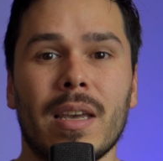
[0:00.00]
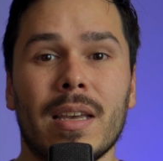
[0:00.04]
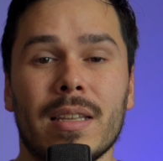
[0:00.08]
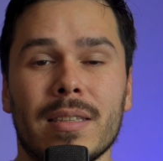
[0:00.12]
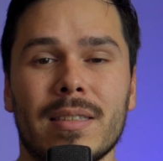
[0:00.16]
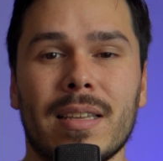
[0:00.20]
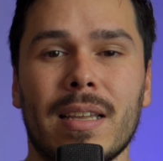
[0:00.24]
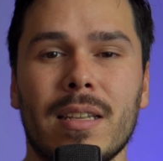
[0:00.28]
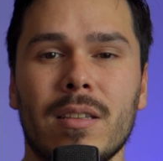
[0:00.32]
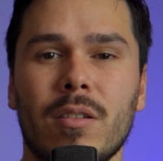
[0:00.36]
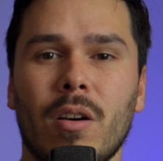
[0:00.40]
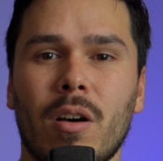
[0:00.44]

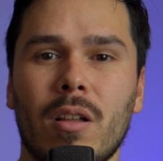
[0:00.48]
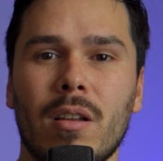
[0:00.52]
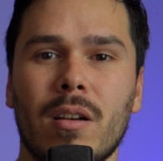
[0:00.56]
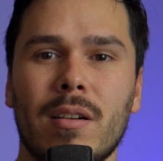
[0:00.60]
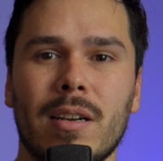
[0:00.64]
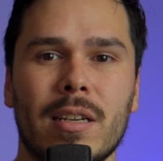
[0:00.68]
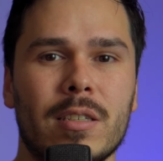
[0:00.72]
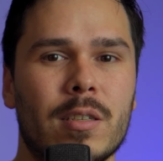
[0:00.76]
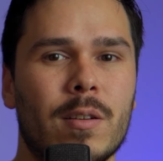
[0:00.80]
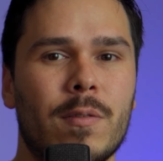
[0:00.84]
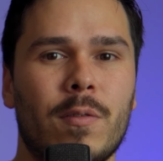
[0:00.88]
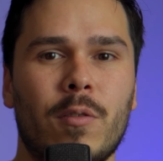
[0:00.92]
$10
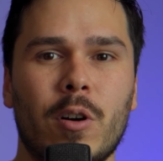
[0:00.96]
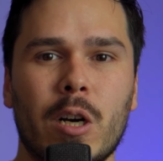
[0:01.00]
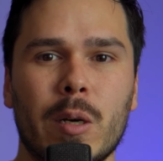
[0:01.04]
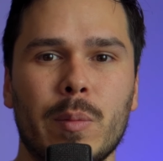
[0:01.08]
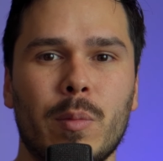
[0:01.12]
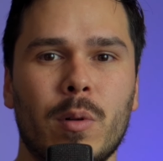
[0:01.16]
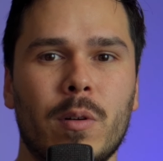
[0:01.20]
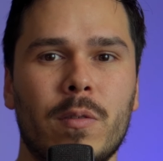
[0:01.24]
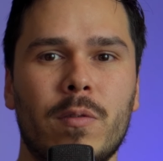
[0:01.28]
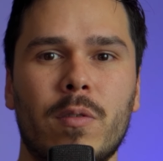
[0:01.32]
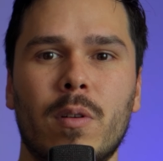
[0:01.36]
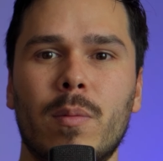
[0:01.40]
is
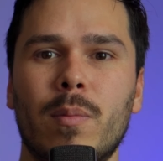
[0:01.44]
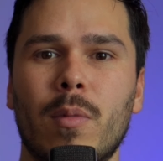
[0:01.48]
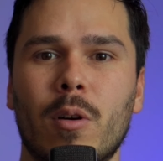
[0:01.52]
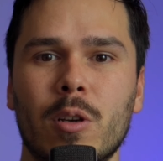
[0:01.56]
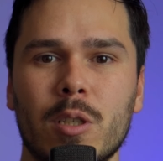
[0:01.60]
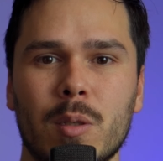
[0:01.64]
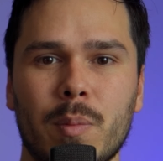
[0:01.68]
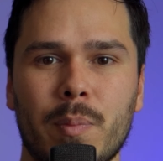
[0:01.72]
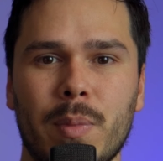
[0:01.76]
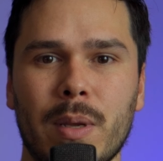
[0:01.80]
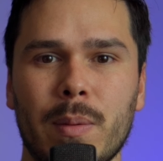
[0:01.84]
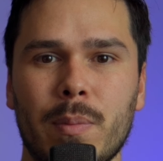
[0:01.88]
affordable for
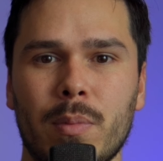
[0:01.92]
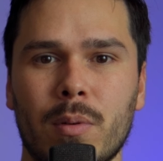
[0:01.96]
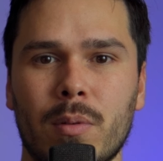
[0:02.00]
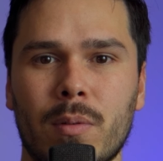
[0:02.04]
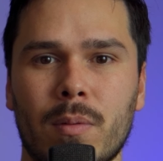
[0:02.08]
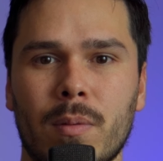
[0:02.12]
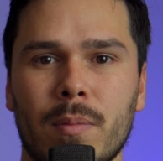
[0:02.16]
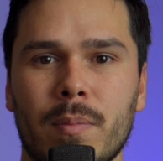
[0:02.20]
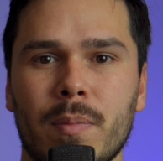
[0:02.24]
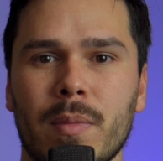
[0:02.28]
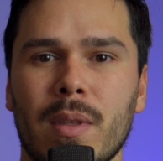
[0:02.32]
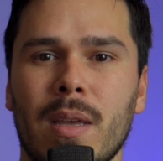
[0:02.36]
most people.
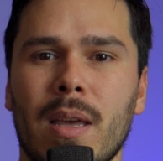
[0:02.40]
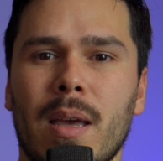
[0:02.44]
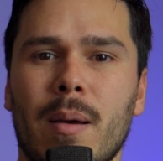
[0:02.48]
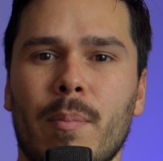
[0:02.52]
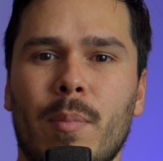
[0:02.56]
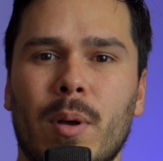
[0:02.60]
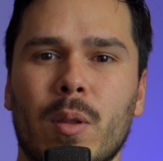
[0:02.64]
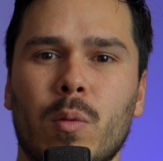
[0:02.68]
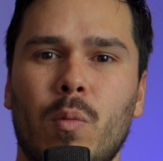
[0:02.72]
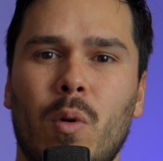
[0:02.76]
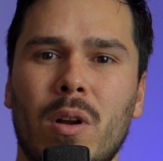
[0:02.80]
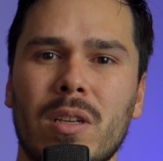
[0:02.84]

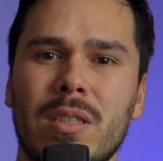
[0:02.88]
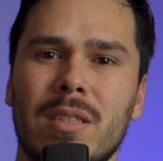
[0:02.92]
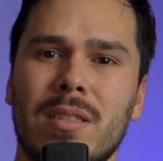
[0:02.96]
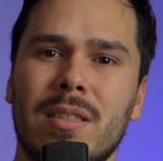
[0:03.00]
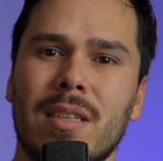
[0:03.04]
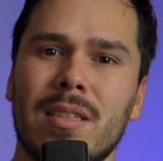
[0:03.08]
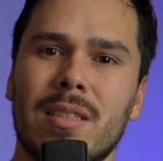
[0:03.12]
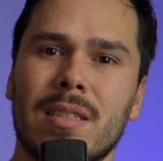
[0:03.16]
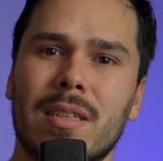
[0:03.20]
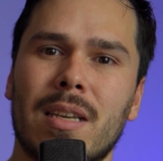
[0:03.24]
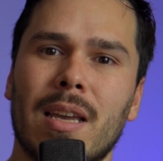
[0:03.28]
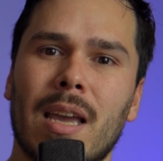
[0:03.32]
But once
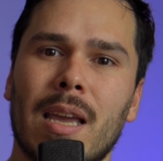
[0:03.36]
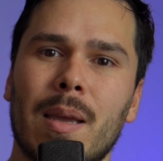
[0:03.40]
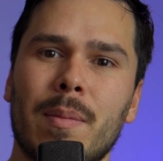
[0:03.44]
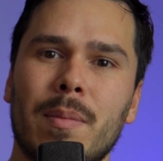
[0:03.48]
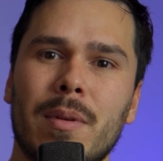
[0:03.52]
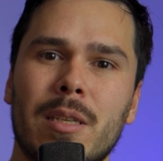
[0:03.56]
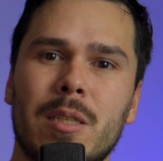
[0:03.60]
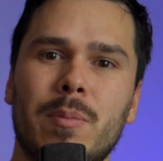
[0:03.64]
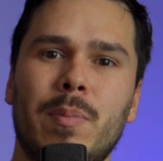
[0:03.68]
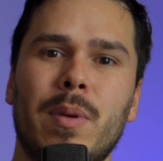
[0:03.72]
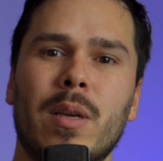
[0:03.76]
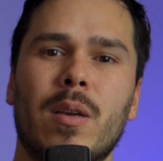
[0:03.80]
this game
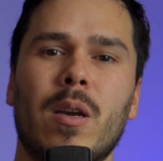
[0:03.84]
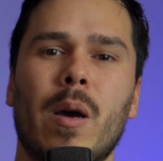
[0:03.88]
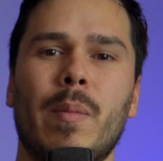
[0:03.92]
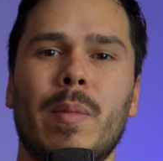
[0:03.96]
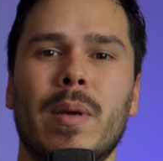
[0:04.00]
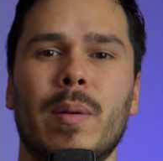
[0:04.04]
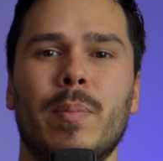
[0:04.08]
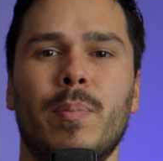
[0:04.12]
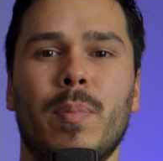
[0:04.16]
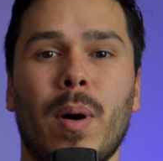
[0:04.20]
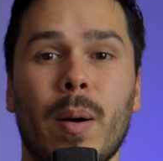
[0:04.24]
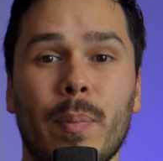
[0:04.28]
is
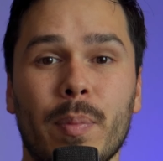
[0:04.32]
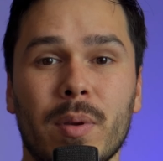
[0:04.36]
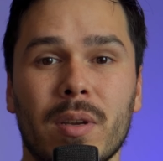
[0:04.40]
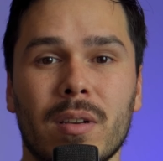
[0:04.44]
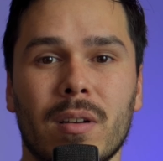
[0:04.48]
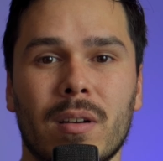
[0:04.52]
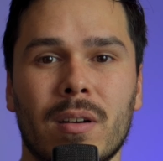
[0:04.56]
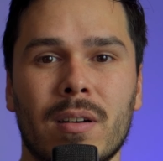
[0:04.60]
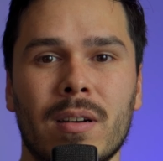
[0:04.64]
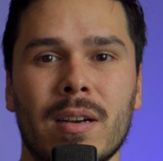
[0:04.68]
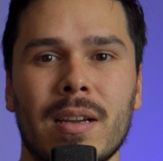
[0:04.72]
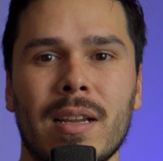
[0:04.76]
becoming
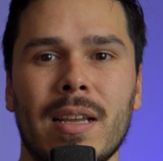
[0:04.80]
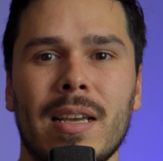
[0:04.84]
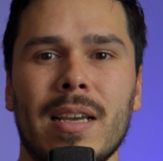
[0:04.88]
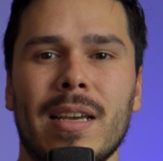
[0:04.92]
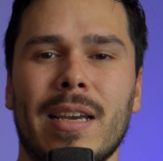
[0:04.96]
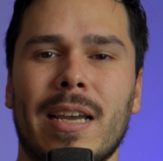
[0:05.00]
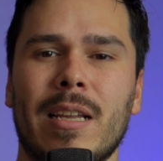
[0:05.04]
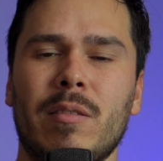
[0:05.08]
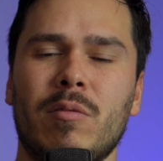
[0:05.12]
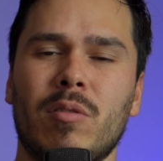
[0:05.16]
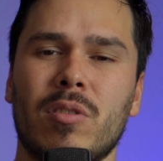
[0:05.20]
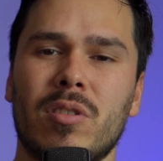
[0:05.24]
popular,
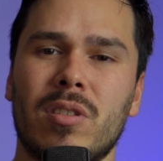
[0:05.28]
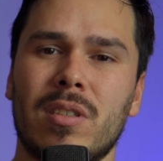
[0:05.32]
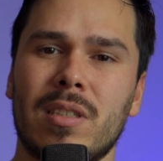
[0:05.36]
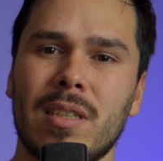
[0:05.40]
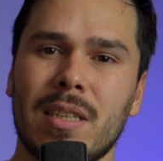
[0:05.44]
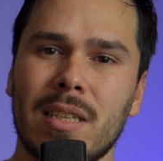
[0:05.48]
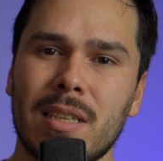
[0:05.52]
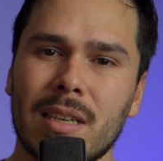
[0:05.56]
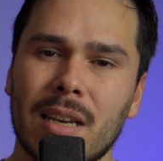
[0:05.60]
it will see